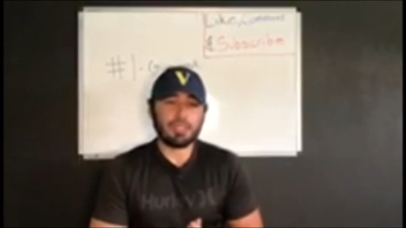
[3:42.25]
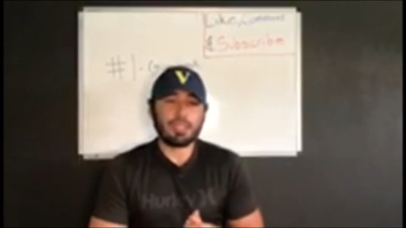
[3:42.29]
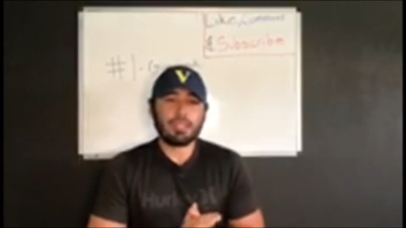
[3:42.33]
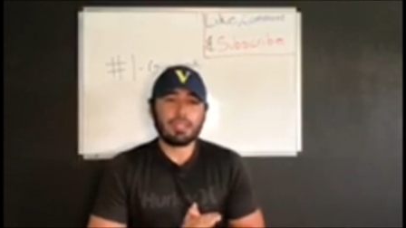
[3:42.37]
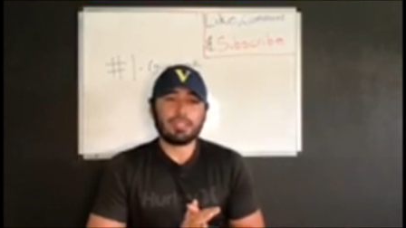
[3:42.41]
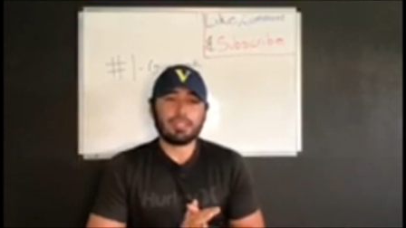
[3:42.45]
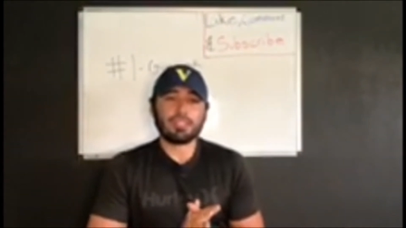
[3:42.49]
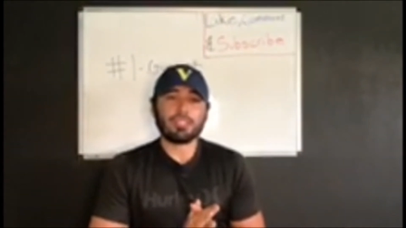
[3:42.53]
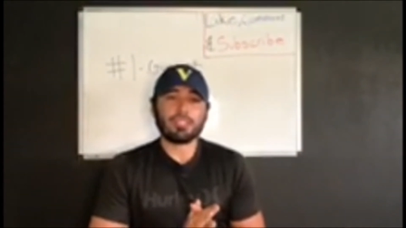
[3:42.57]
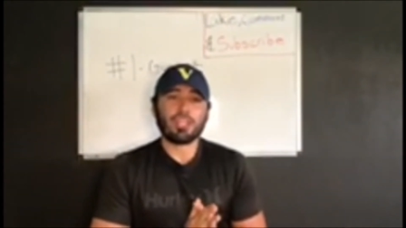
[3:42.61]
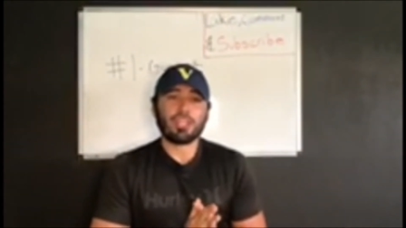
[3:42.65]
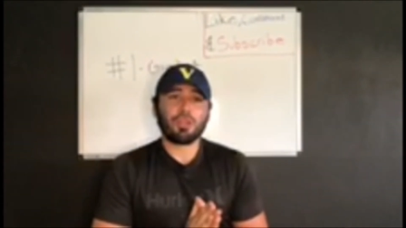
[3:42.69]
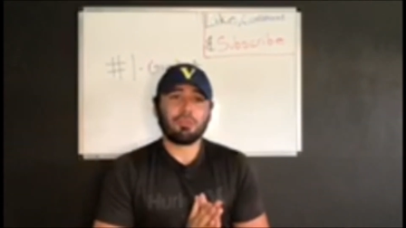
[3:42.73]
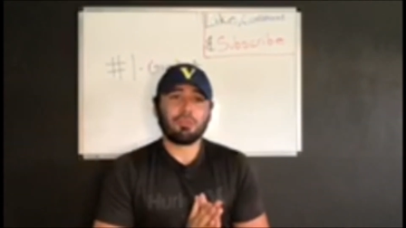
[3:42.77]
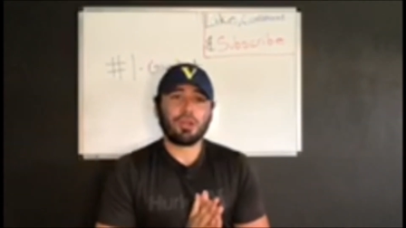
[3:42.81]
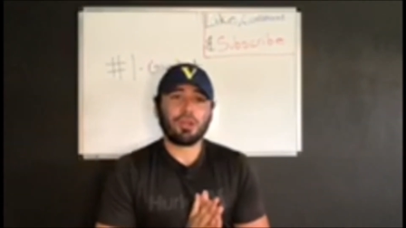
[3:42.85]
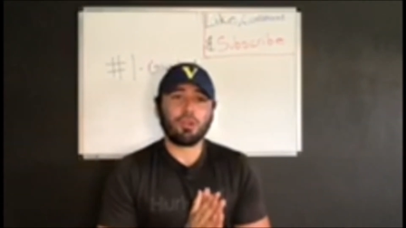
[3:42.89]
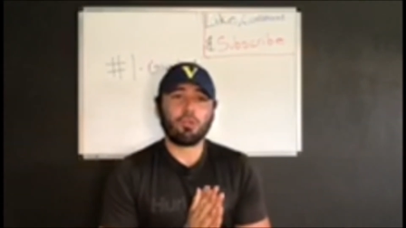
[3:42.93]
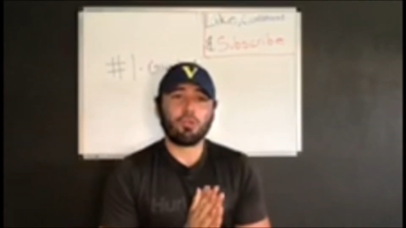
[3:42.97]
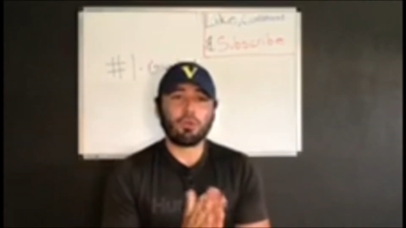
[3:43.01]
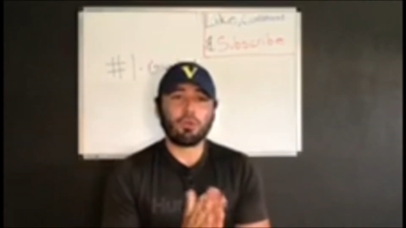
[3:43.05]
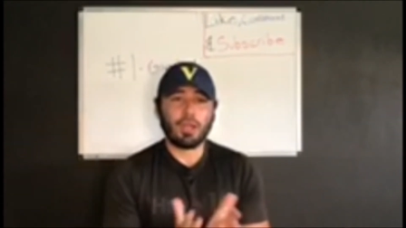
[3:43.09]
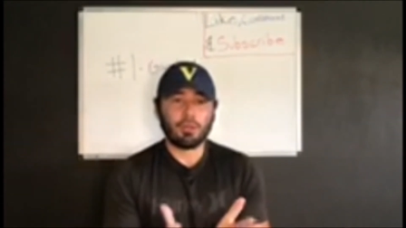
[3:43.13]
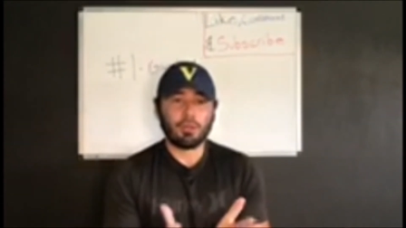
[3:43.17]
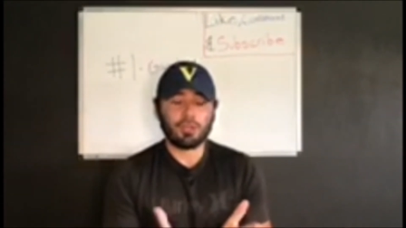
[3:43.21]
let's talk about
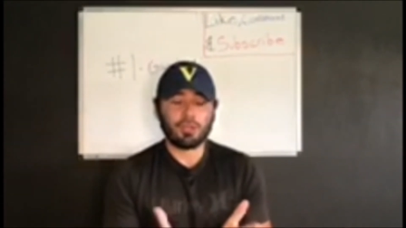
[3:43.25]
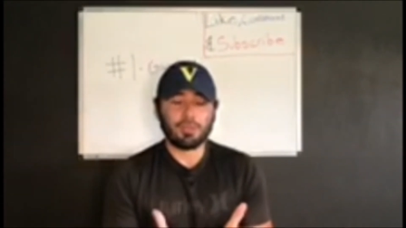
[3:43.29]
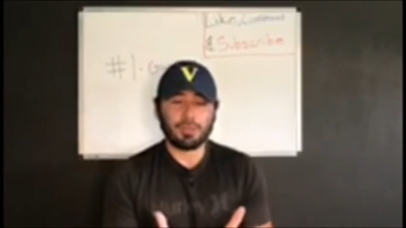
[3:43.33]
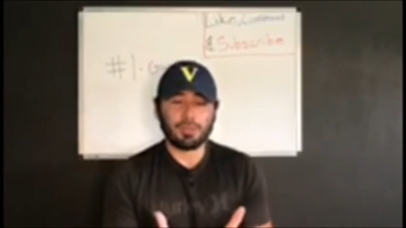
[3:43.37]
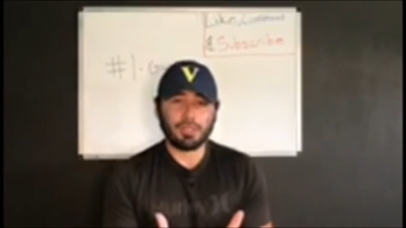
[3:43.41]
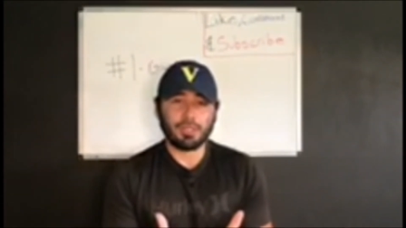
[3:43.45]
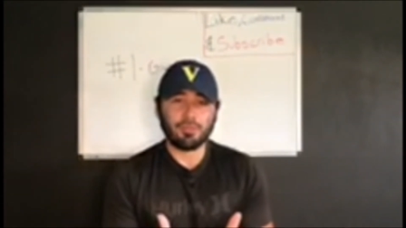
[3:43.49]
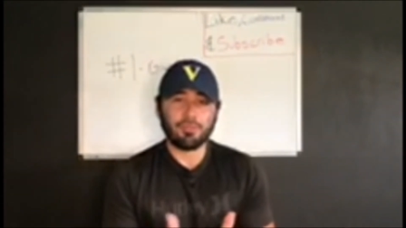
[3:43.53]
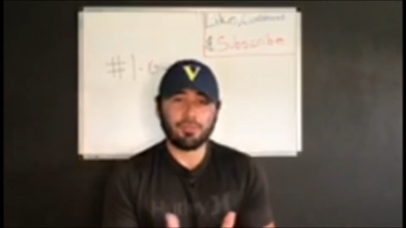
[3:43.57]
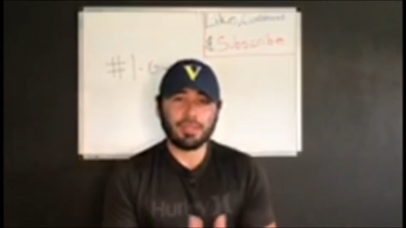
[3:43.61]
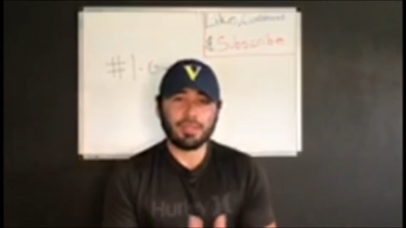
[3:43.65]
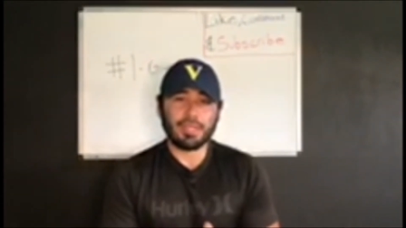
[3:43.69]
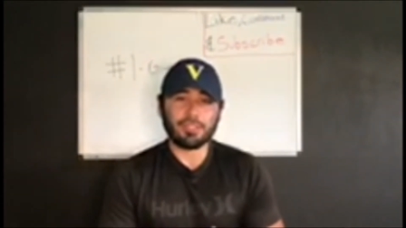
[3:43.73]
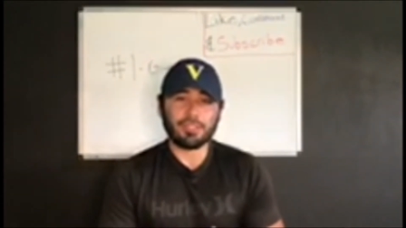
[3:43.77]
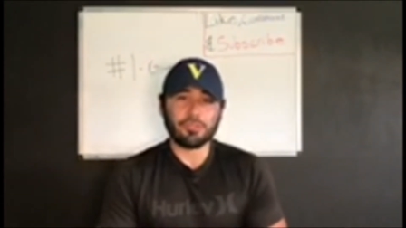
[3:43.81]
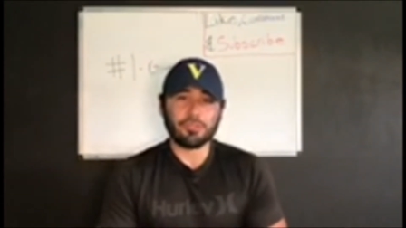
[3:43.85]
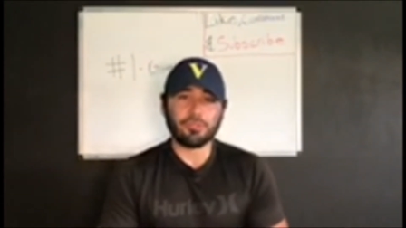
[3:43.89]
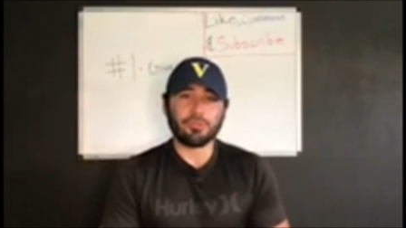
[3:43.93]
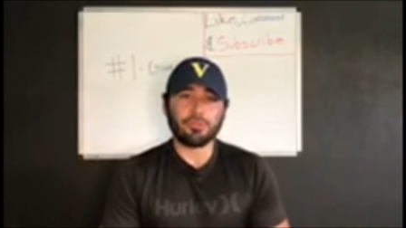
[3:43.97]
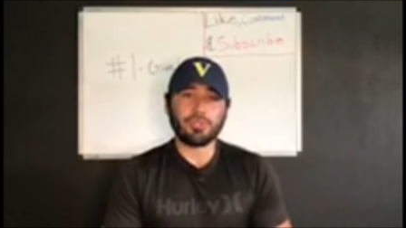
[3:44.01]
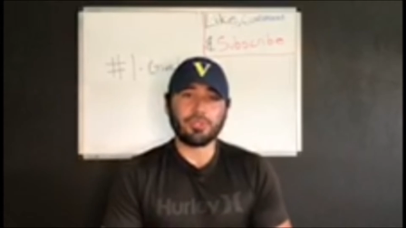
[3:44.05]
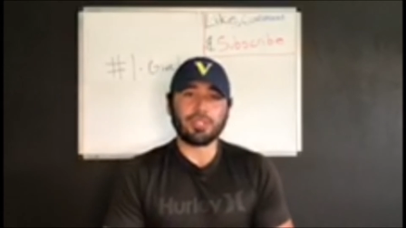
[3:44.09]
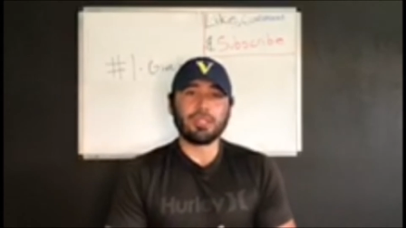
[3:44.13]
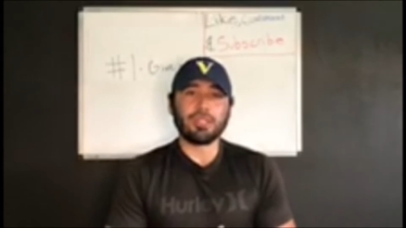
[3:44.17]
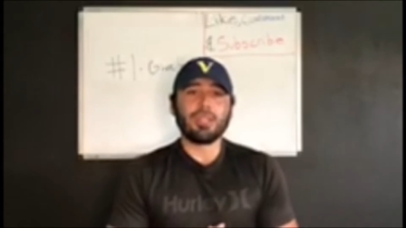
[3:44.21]
why I want to become financial
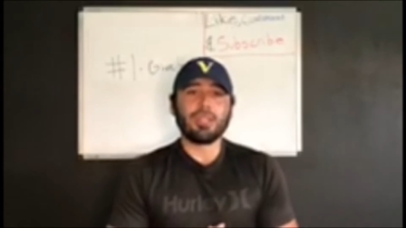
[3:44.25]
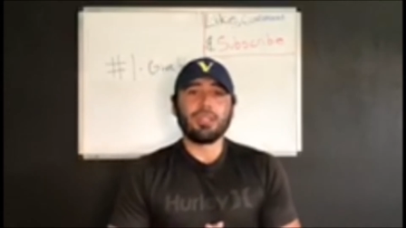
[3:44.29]
free.